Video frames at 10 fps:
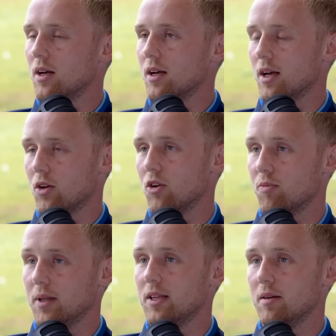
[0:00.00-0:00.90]

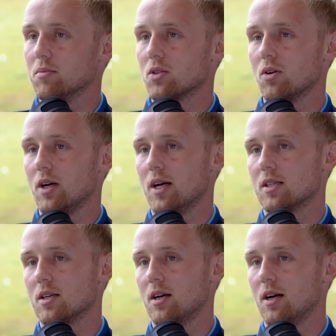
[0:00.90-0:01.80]

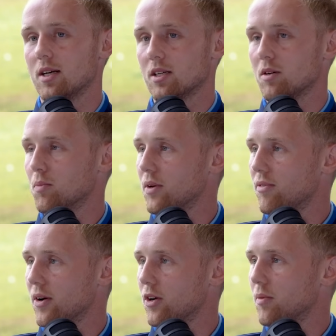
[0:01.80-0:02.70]
as a complete
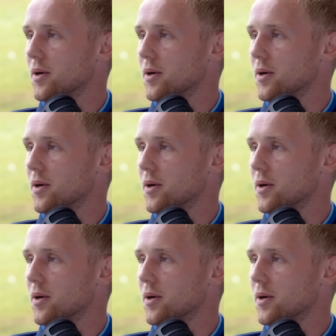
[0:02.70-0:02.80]
failure